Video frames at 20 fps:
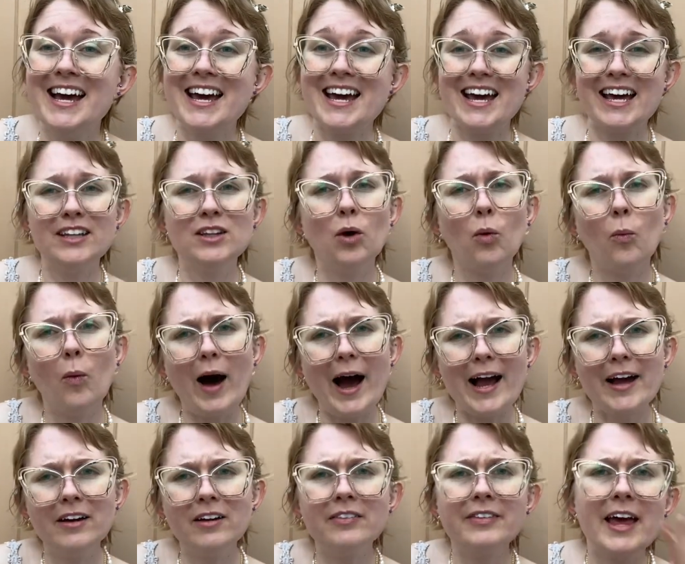In the
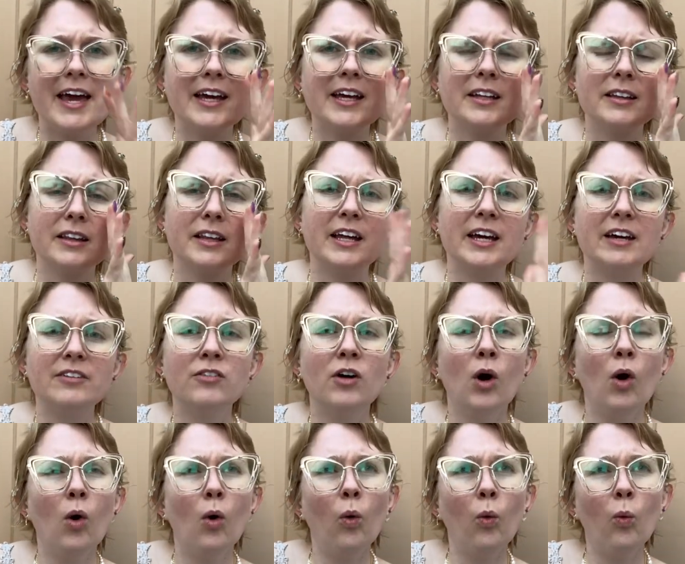wild, they can live
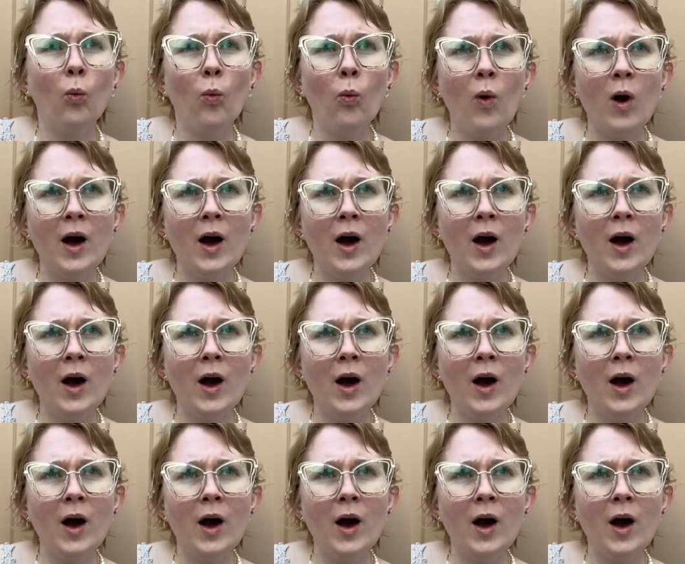2